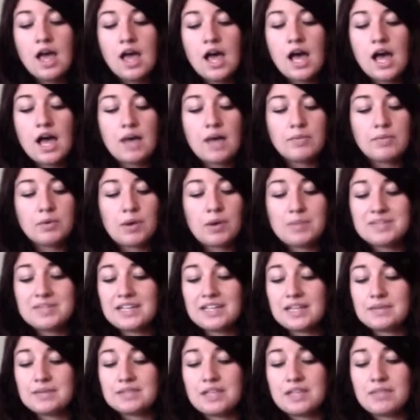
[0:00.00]
their
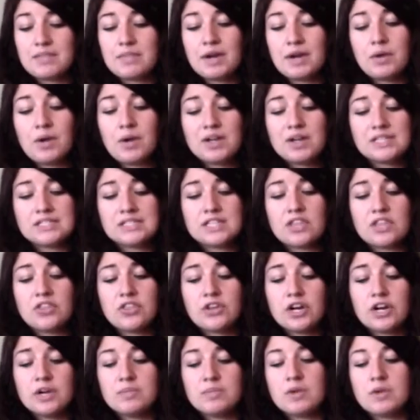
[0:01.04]
website claims that marijuana is the
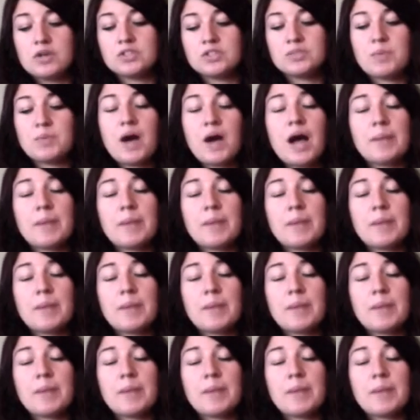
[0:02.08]
third most